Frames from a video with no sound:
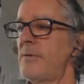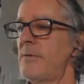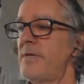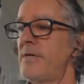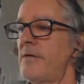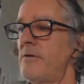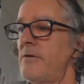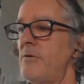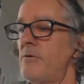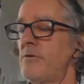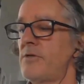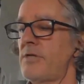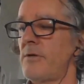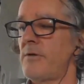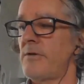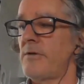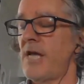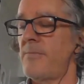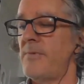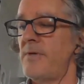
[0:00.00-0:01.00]
somebody
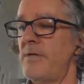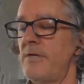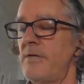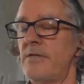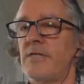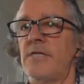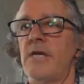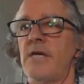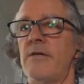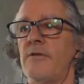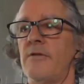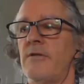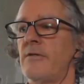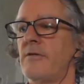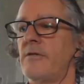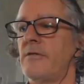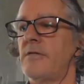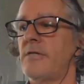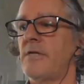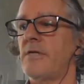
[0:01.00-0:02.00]
also came in and said
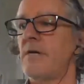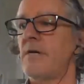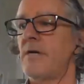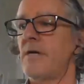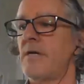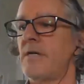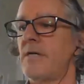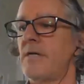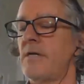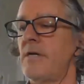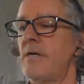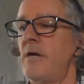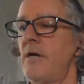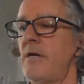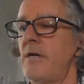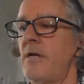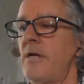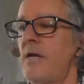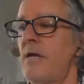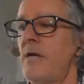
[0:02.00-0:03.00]
that, can
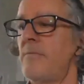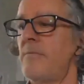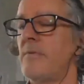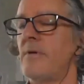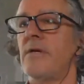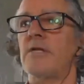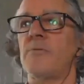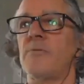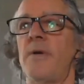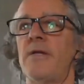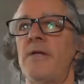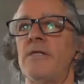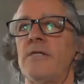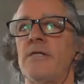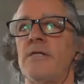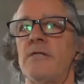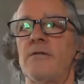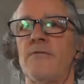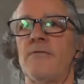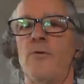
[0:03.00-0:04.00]
I claim
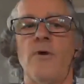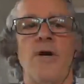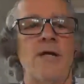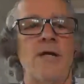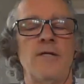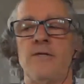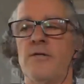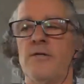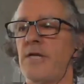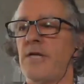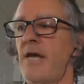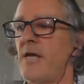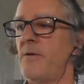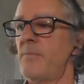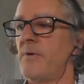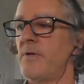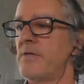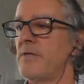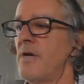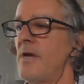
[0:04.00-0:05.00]
expenses for
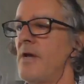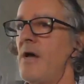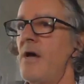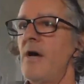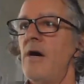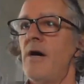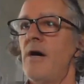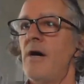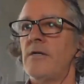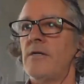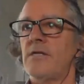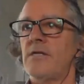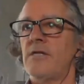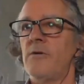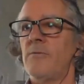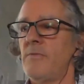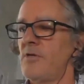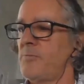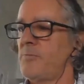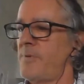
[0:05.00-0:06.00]
entertainment? I
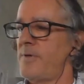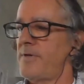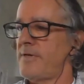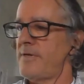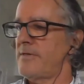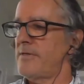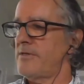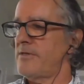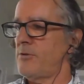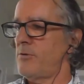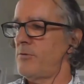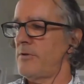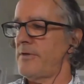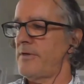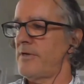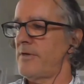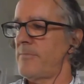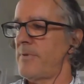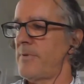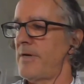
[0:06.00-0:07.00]
assume this person is
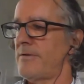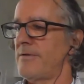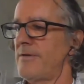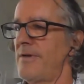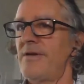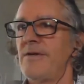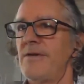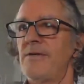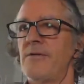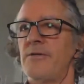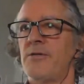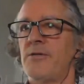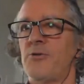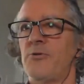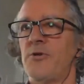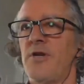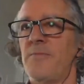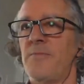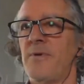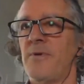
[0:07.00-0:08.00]
talking about
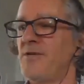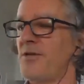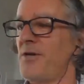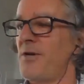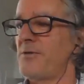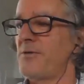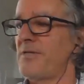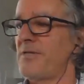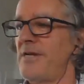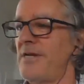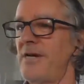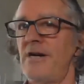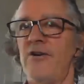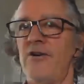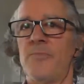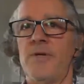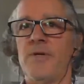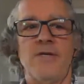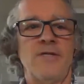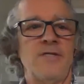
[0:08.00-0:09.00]
streaming shows
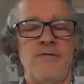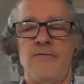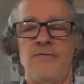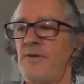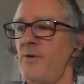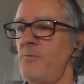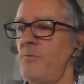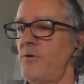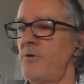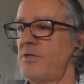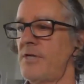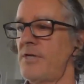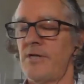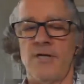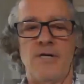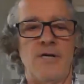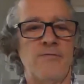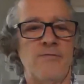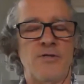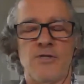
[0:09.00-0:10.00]
live, because if they're
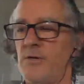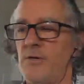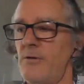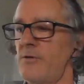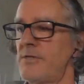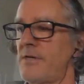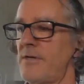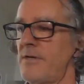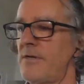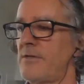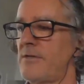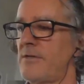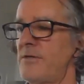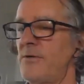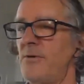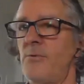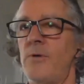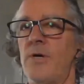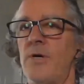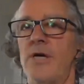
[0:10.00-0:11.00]
watching live shows, I'd like to
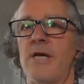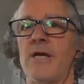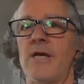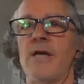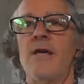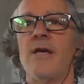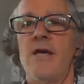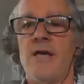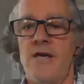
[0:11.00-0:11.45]
know where.